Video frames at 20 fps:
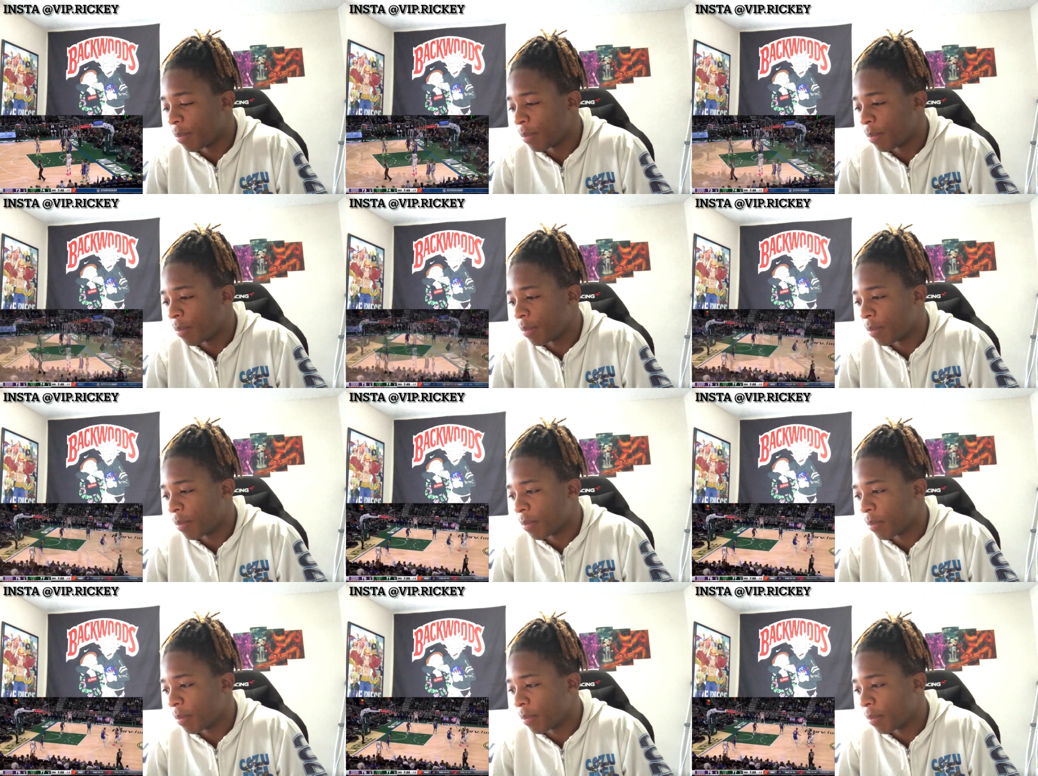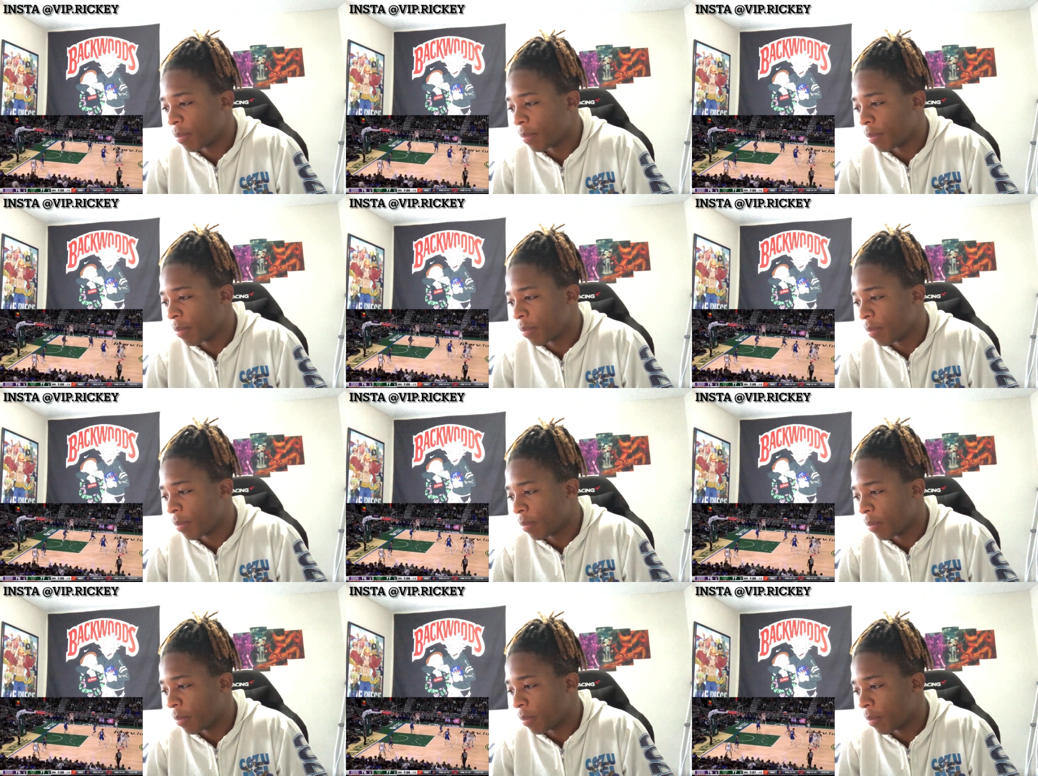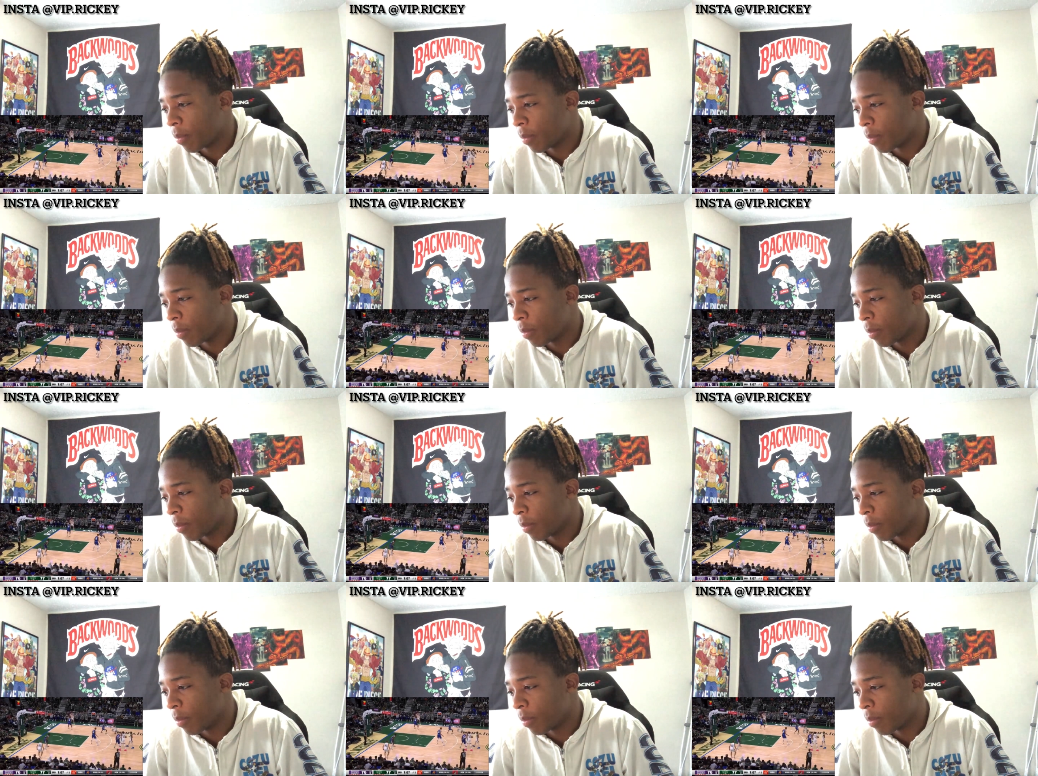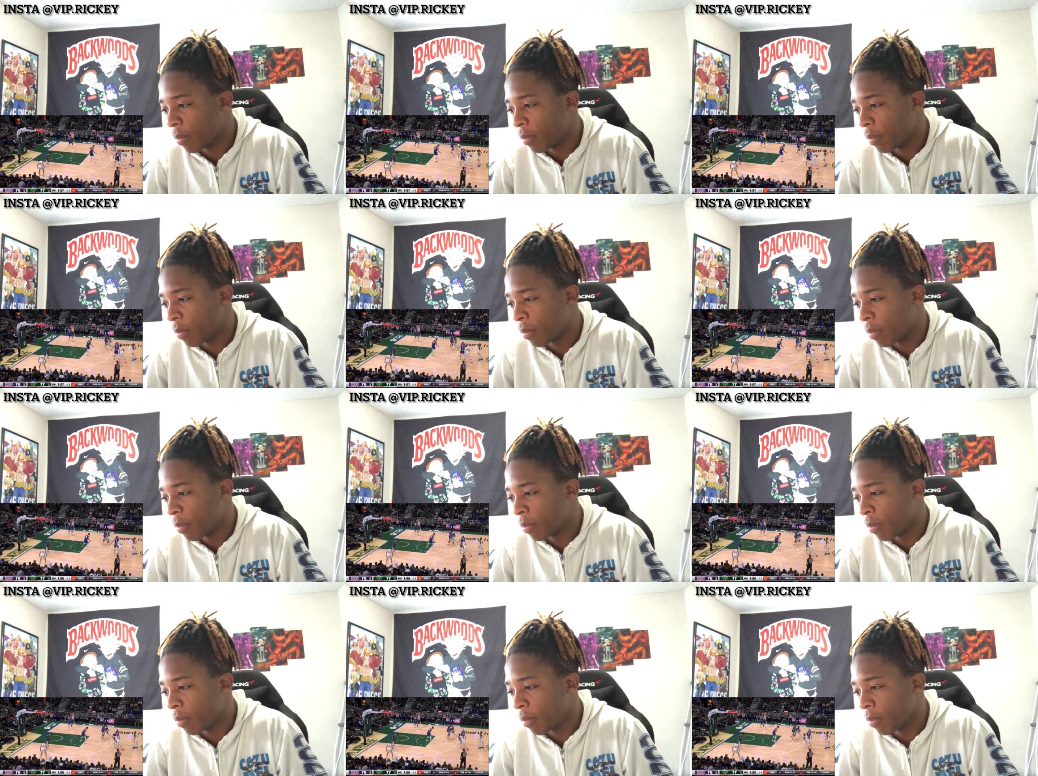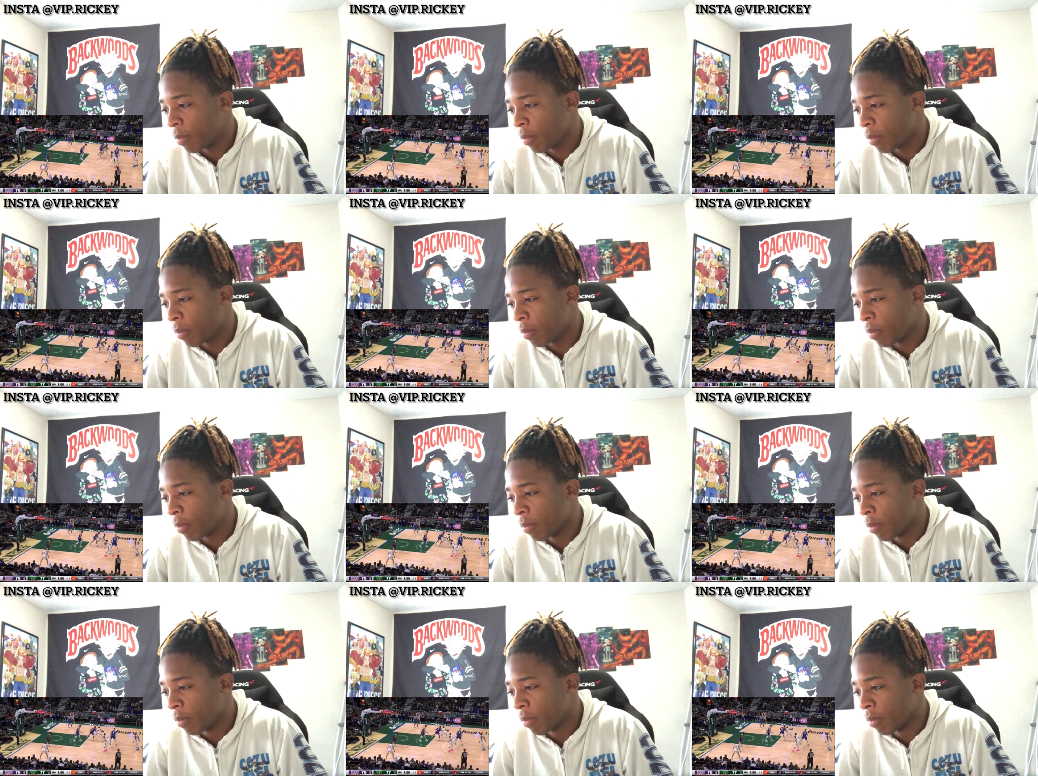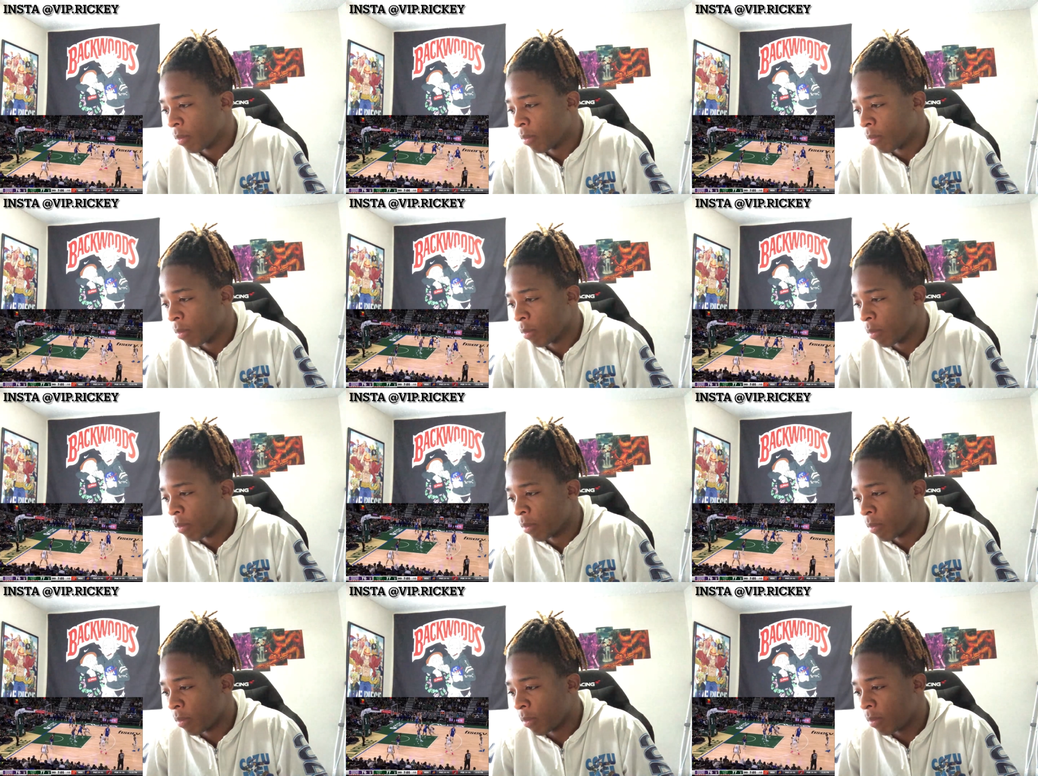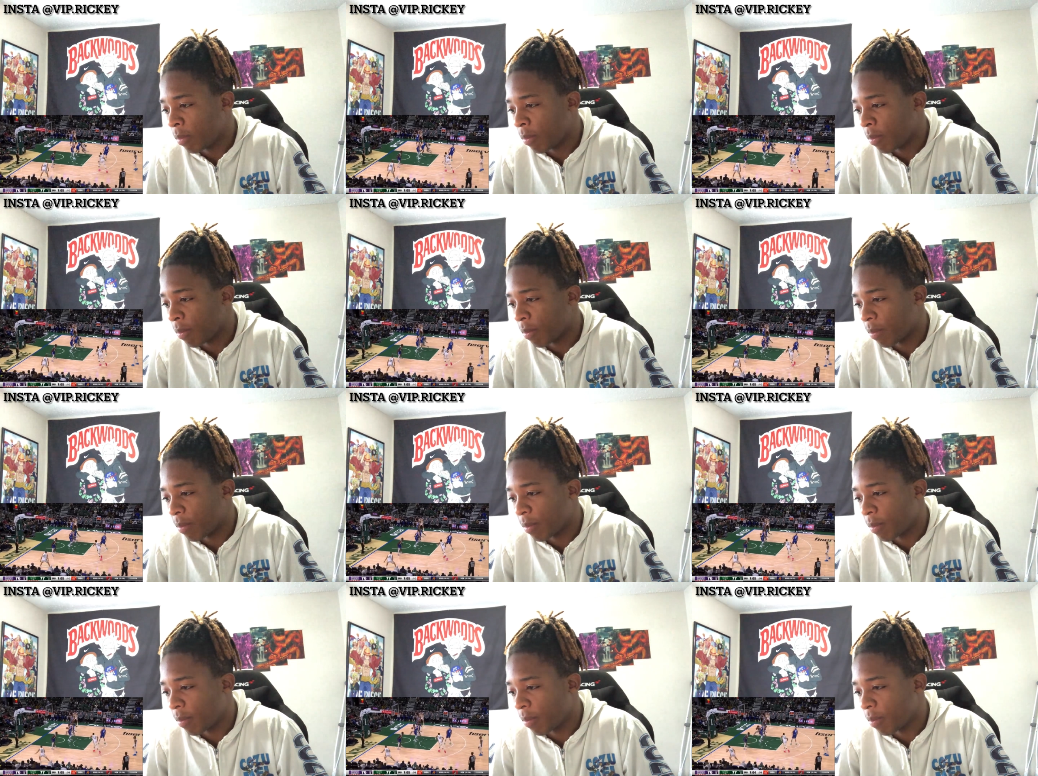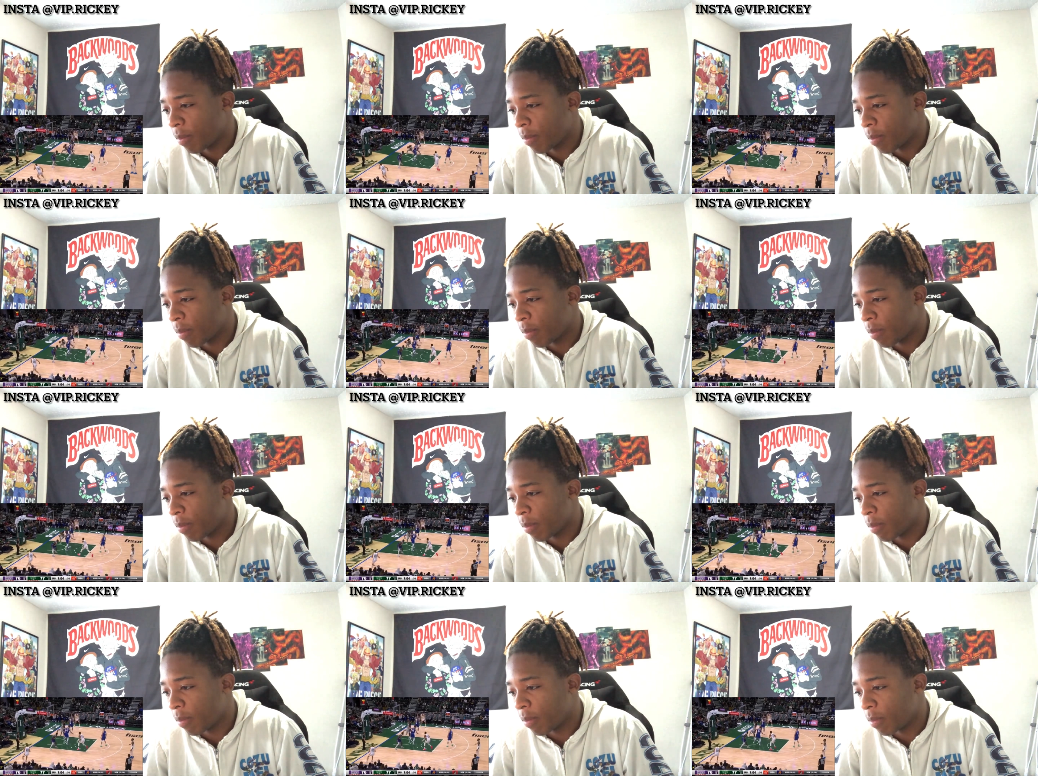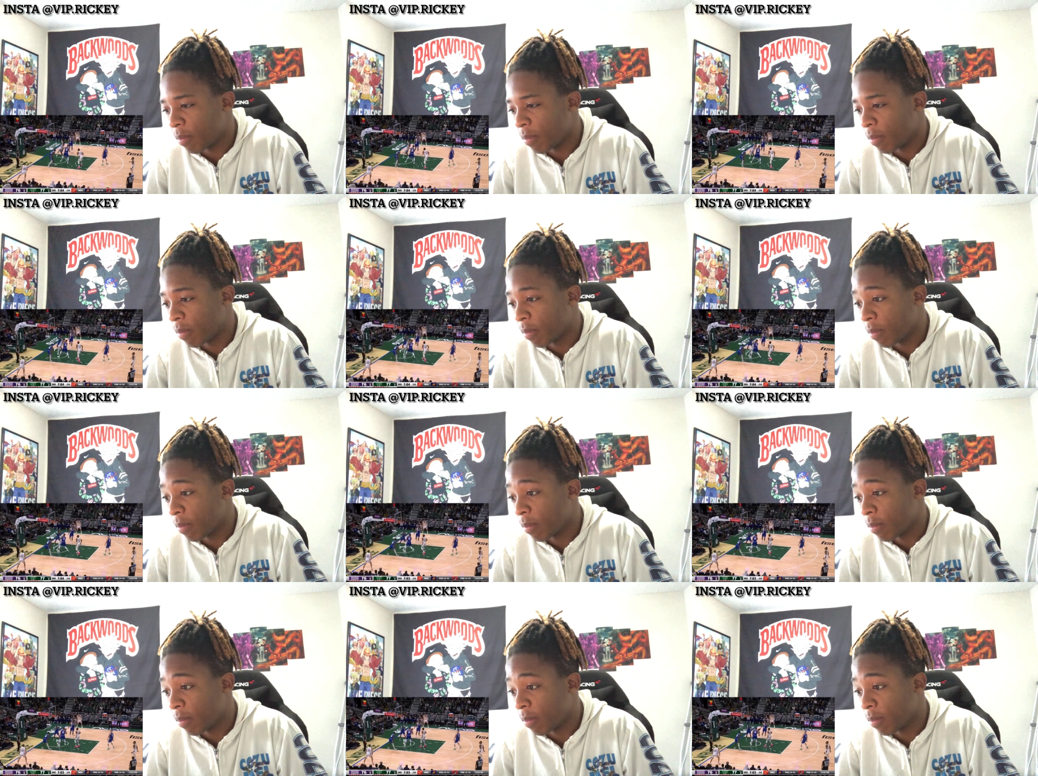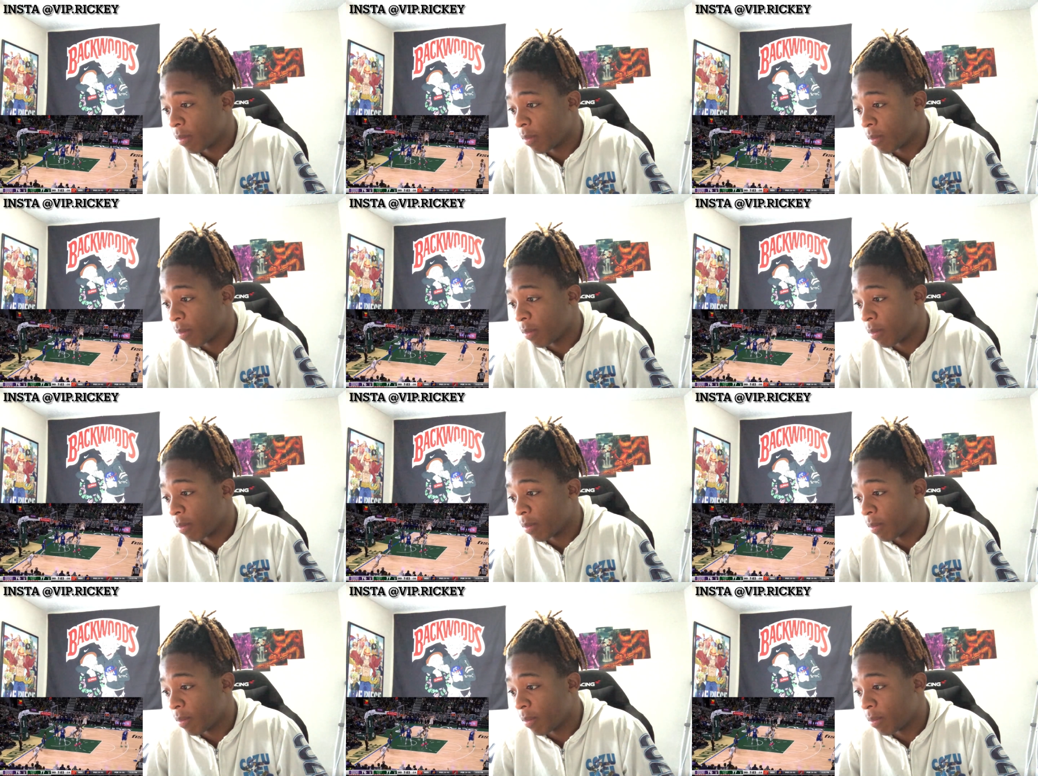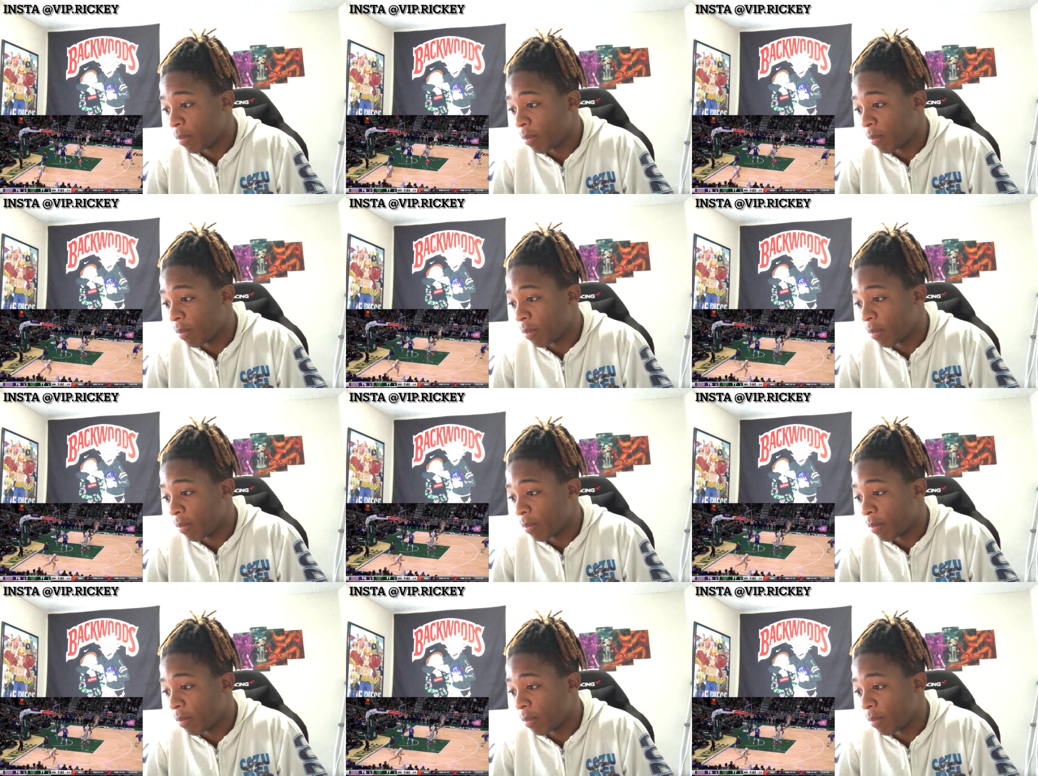(no one is talking)